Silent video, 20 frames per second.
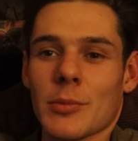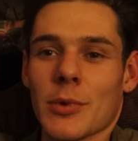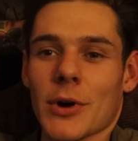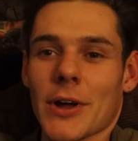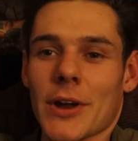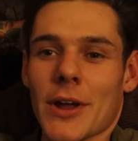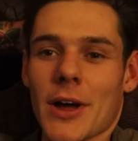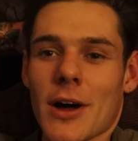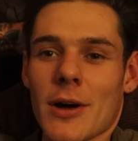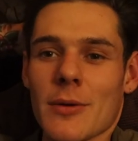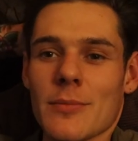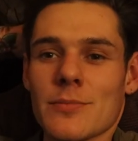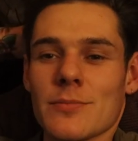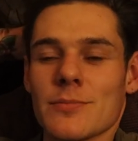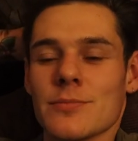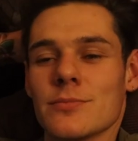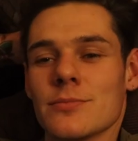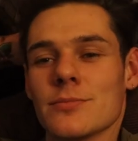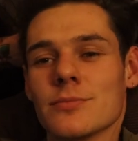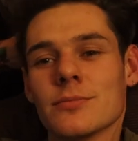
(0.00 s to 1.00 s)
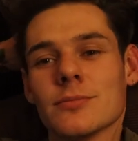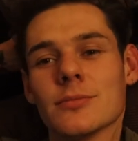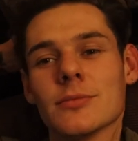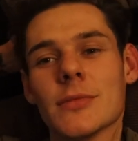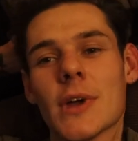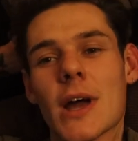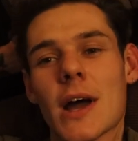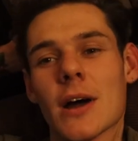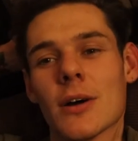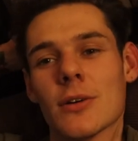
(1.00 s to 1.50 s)
But um,
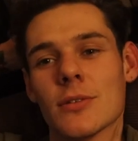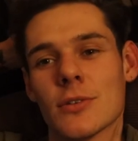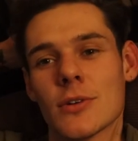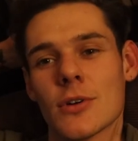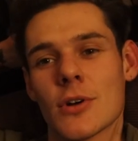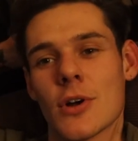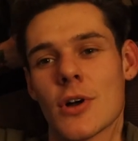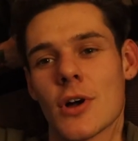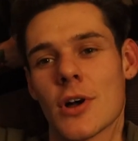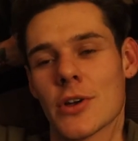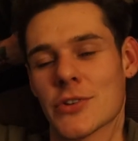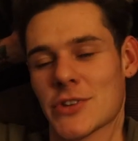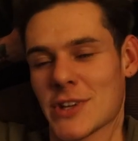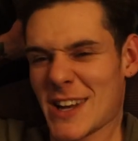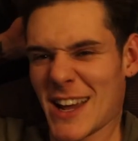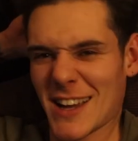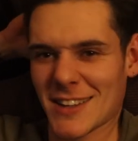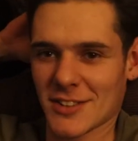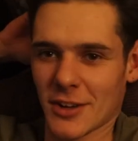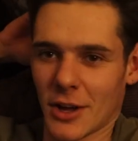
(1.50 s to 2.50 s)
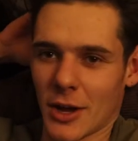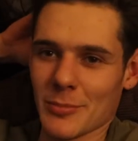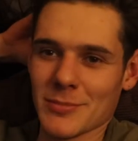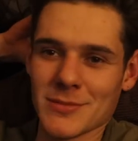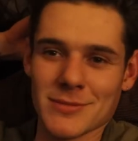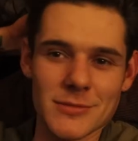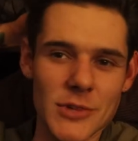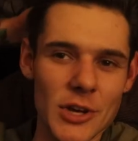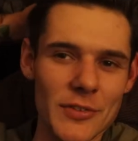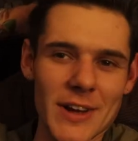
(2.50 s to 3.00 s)
yeah, I'll see you next
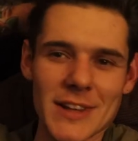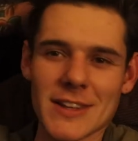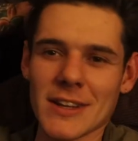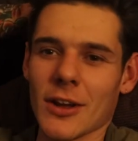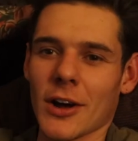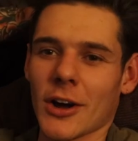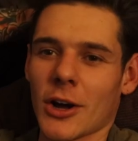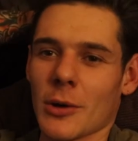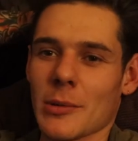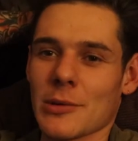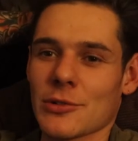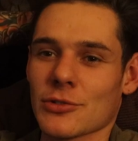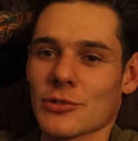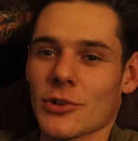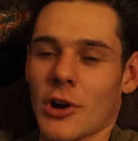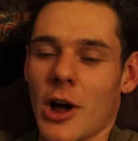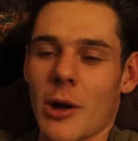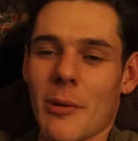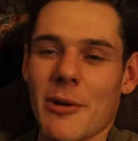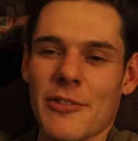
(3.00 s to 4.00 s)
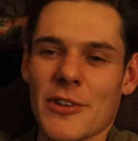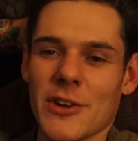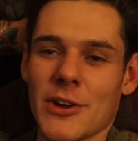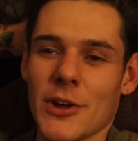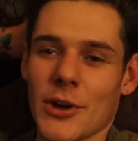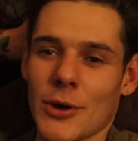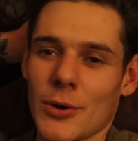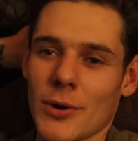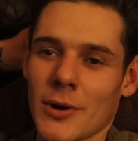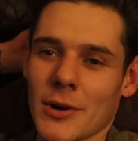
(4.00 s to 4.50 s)
time. Don't forget to like, comment, subscribe. If you're
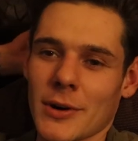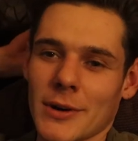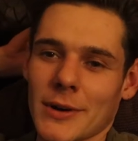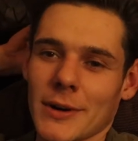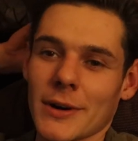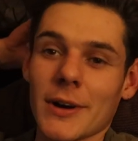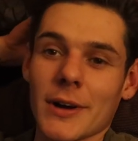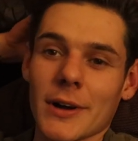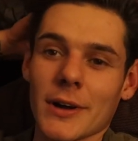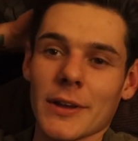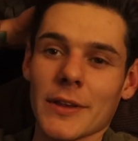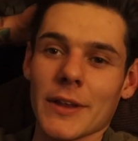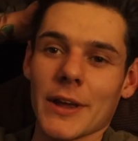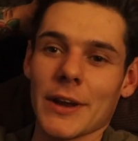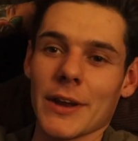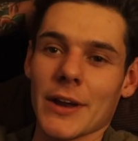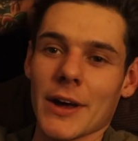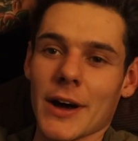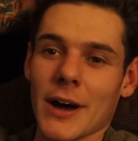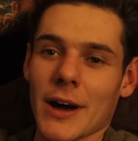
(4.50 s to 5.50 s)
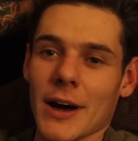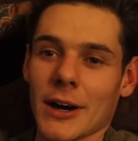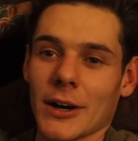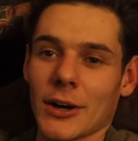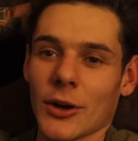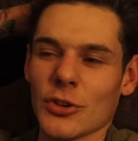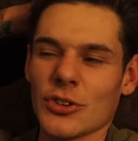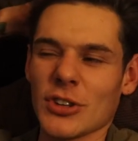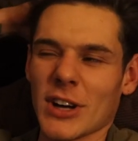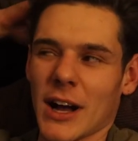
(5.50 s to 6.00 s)
new, then uh,
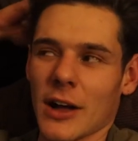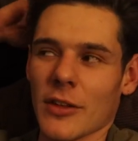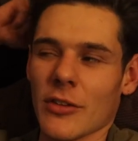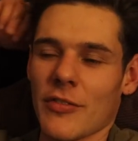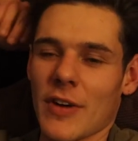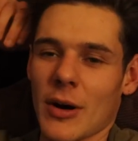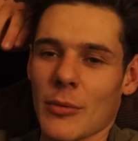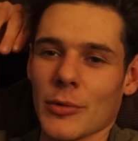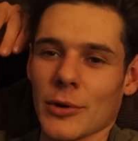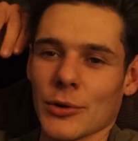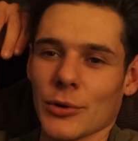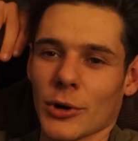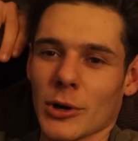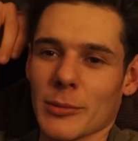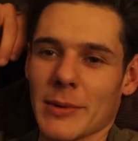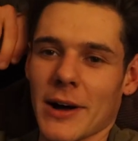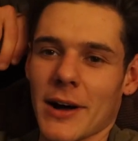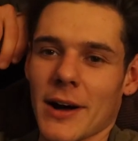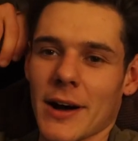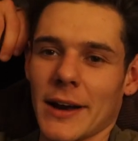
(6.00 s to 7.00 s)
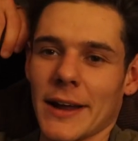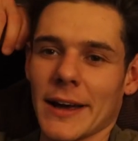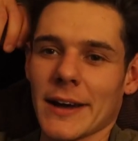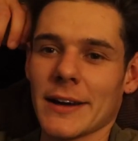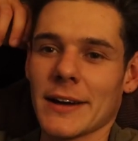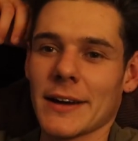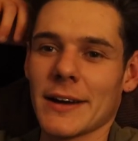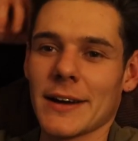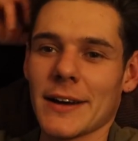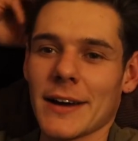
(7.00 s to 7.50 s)
go and check out the van we were talking about earlier.